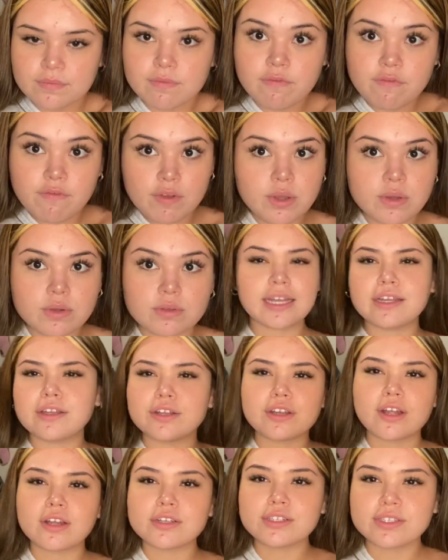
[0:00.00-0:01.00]
food. You're
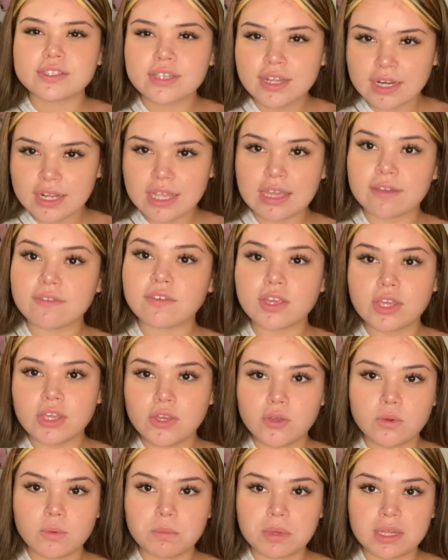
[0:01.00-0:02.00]
not just gonna give a
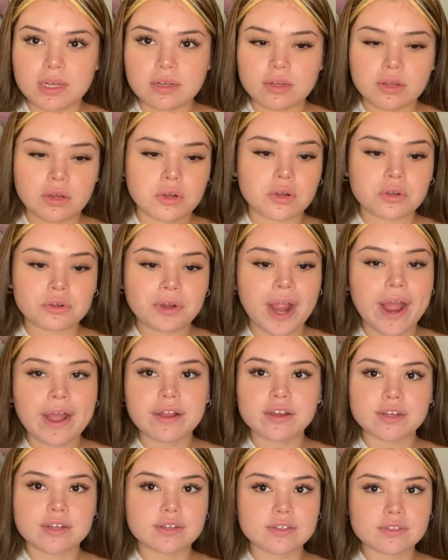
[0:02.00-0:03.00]
human
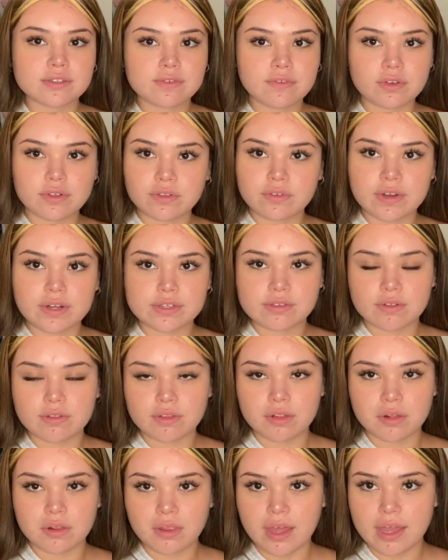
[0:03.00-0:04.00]
crackers for the rest of
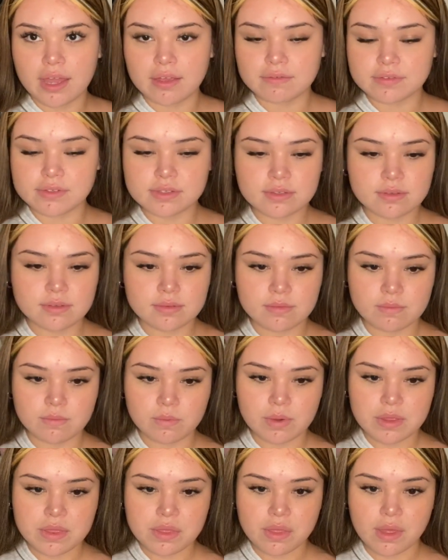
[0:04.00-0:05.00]
their lives
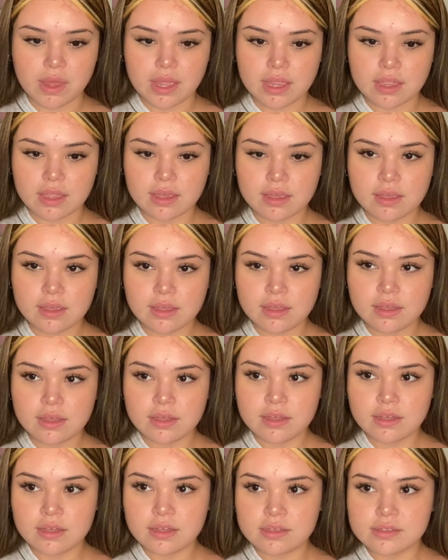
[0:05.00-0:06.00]
with like
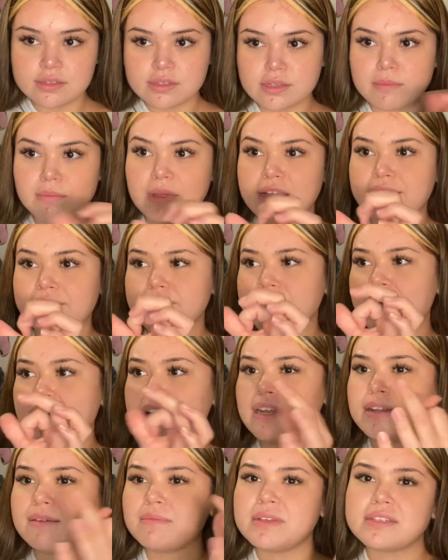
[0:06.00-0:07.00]
some like
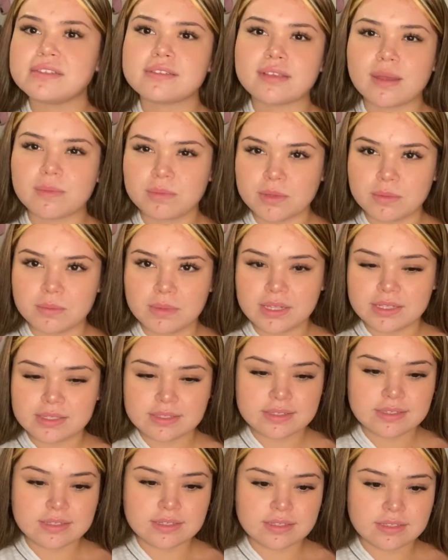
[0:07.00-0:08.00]
vitamin
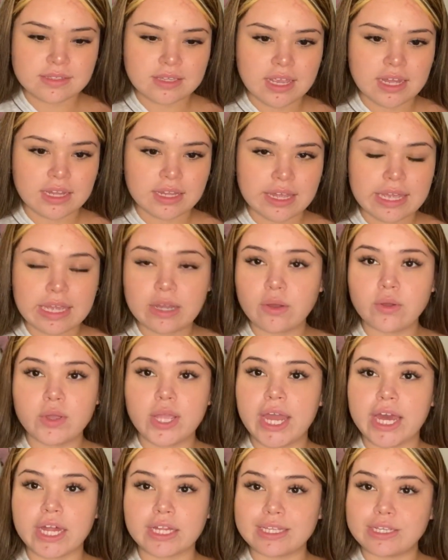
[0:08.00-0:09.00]
supplements and say like, oh
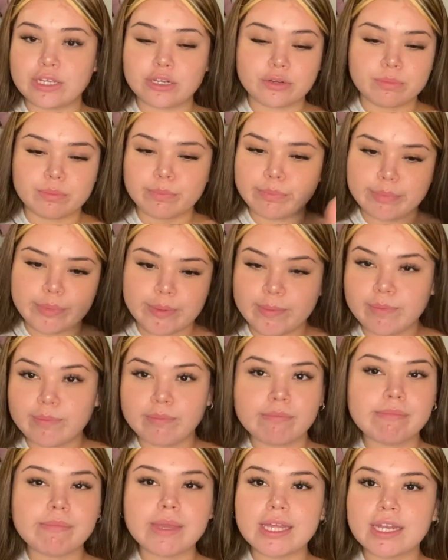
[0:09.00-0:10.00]
yeah, like you're
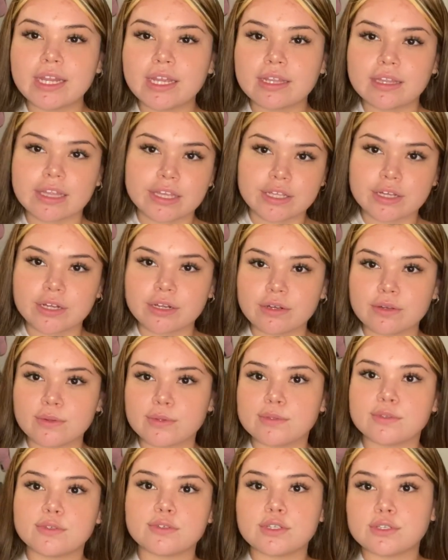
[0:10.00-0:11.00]
meeting like your
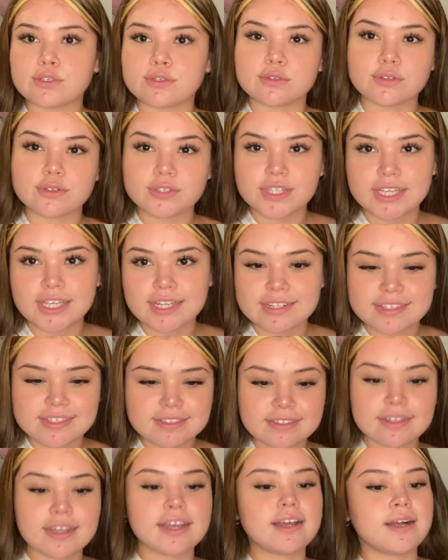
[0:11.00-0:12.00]
nutritional
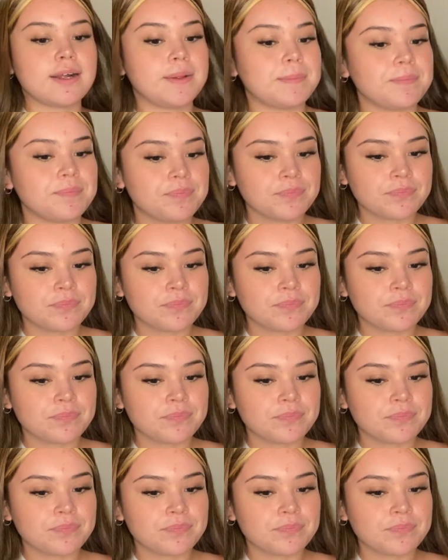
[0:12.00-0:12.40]
needs. I